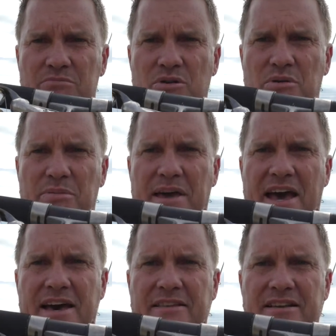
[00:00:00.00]
Probably
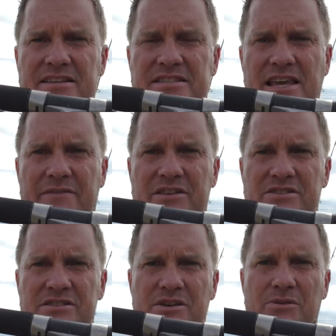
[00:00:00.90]
about 7
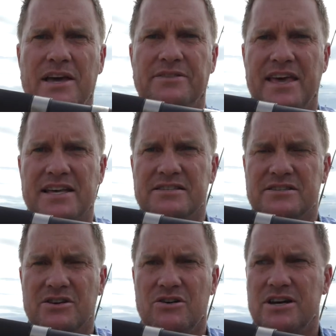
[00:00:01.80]
to 8,000
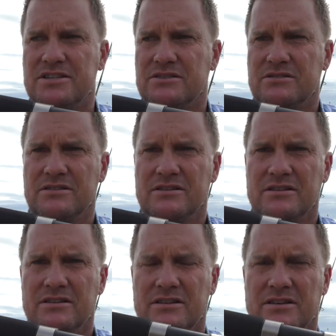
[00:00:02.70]
size.
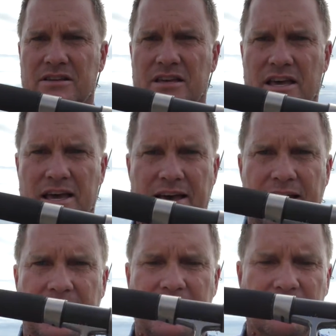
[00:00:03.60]

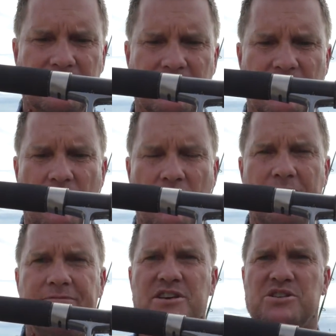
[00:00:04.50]

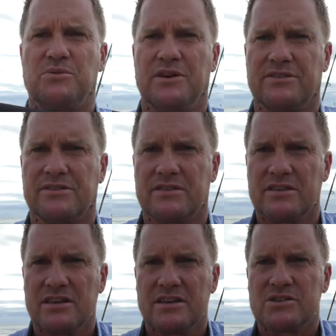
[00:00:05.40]
I fish with
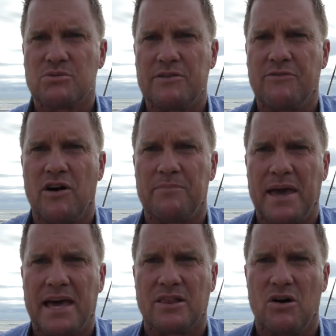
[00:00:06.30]

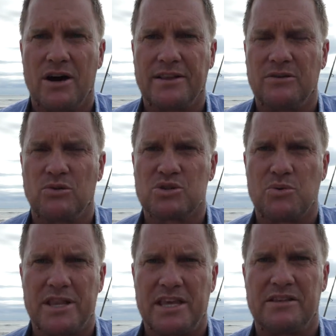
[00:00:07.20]
25-pound line or
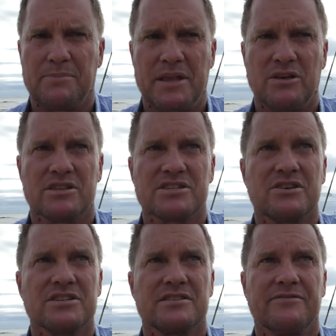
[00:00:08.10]
20, depending on the
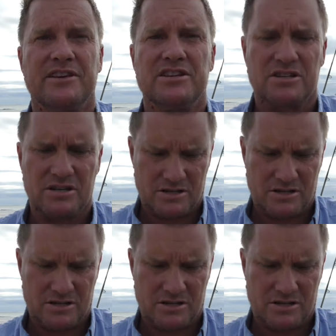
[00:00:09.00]
size of the fish.